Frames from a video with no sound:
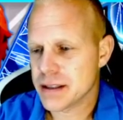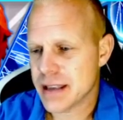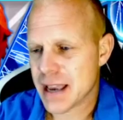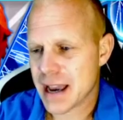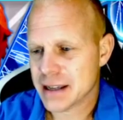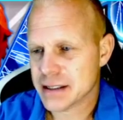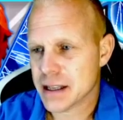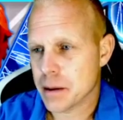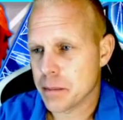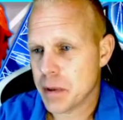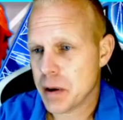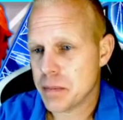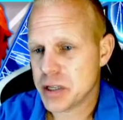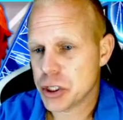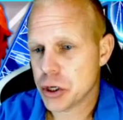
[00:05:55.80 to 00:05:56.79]
attacks that I'm going to
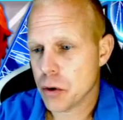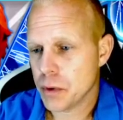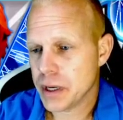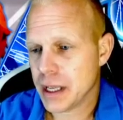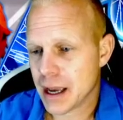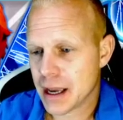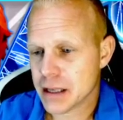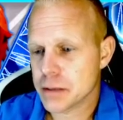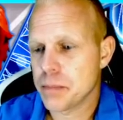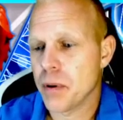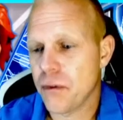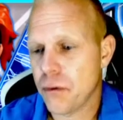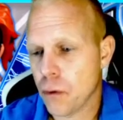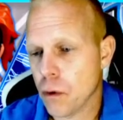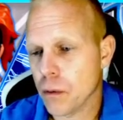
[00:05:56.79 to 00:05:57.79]
be showing you guys
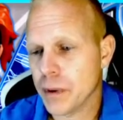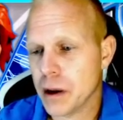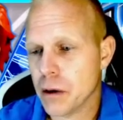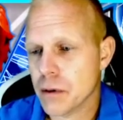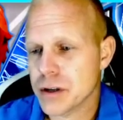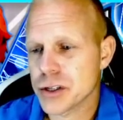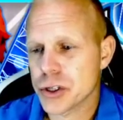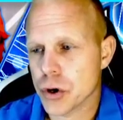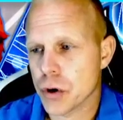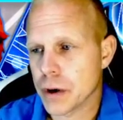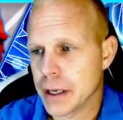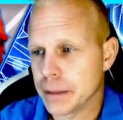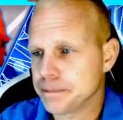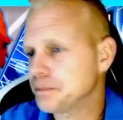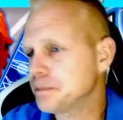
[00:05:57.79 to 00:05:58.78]
before we go ahead and show
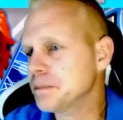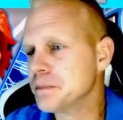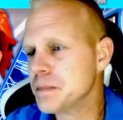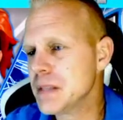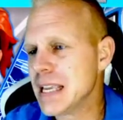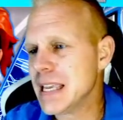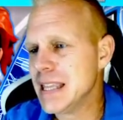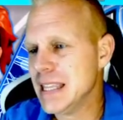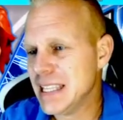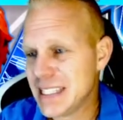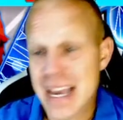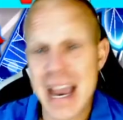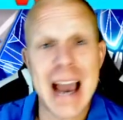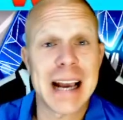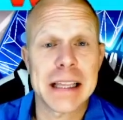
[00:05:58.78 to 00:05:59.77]
you the
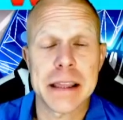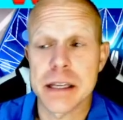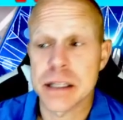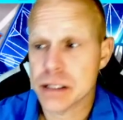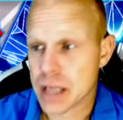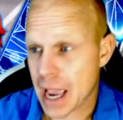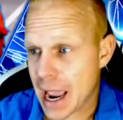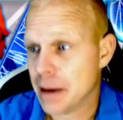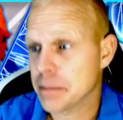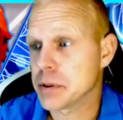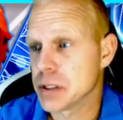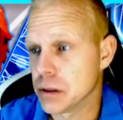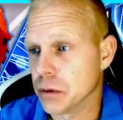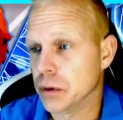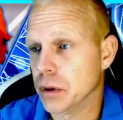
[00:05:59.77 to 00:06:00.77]
attack that is
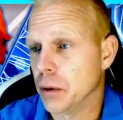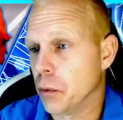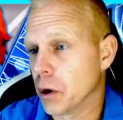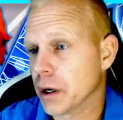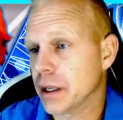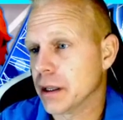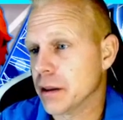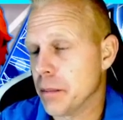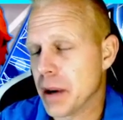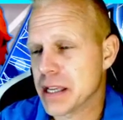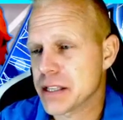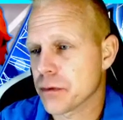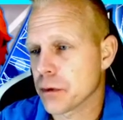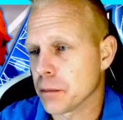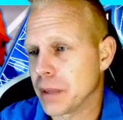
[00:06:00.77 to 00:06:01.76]
absolutely working the
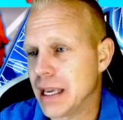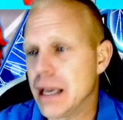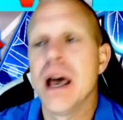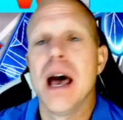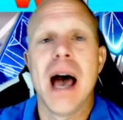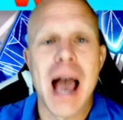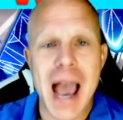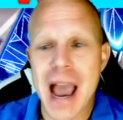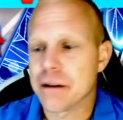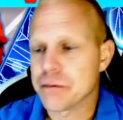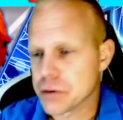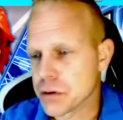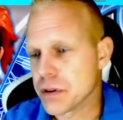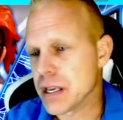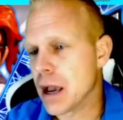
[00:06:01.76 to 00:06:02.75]
best for me
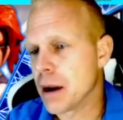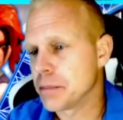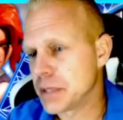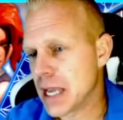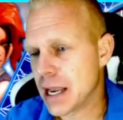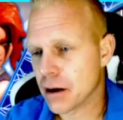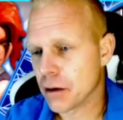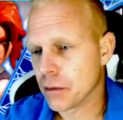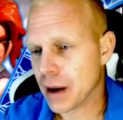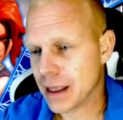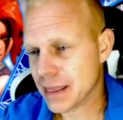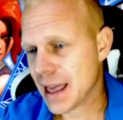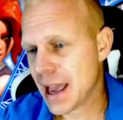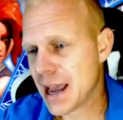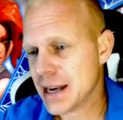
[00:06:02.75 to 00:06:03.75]
after the update, all right?
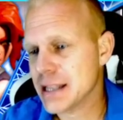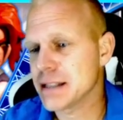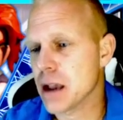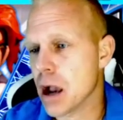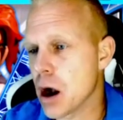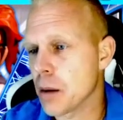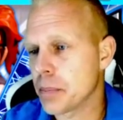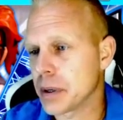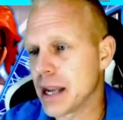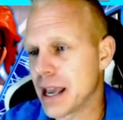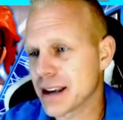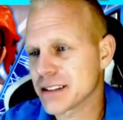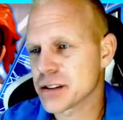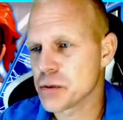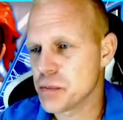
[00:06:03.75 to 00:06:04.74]
That is up next, so